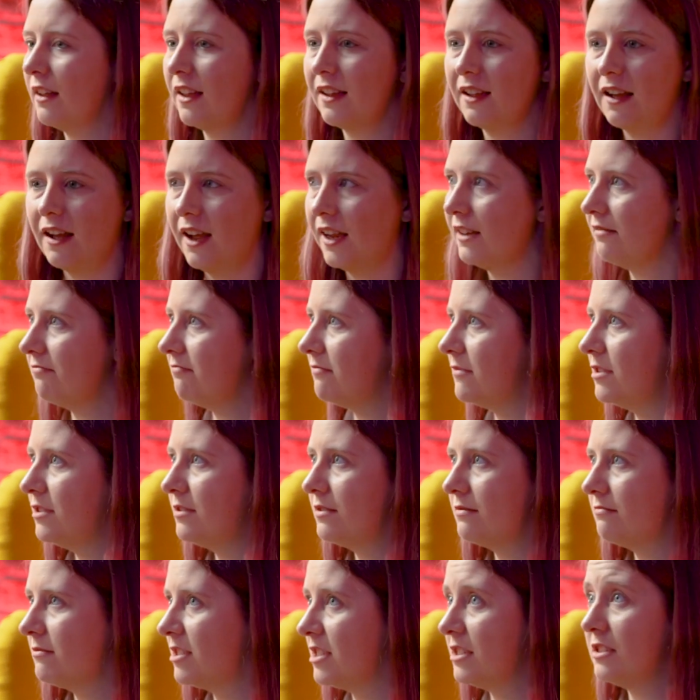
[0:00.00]
I
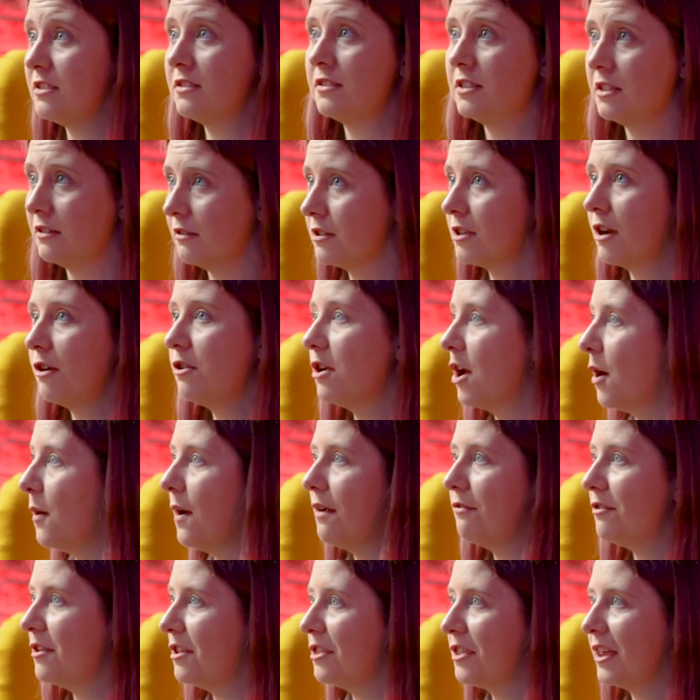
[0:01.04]
still don't know
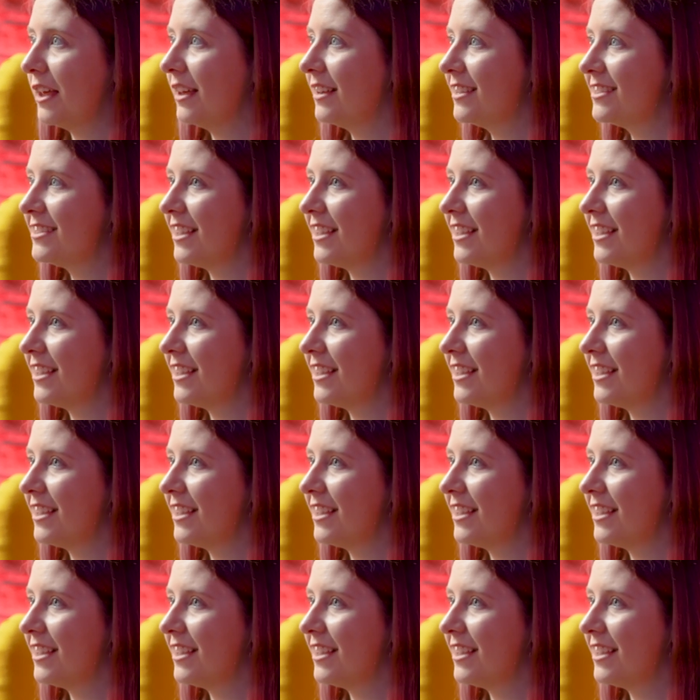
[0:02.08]
everything.